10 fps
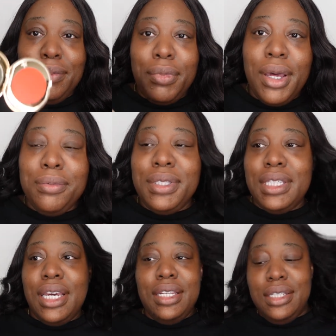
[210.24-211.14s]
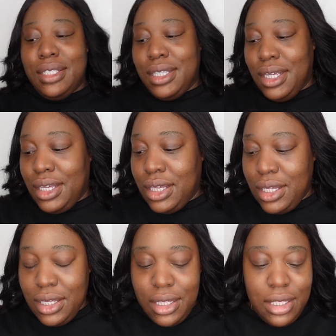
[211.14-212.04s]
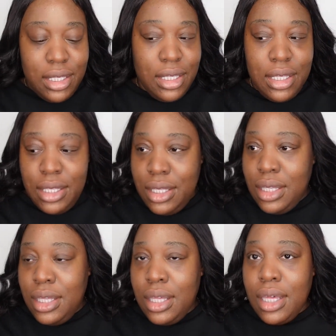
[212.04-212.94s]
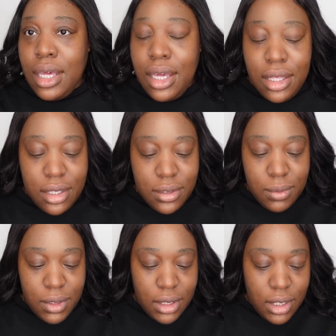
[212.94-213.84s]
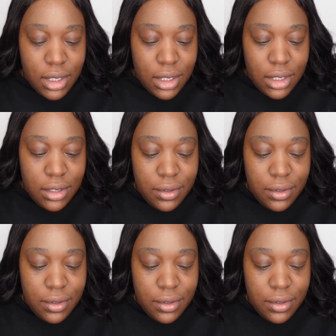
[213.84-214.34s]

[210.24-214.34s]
I'm dying to see how this would look.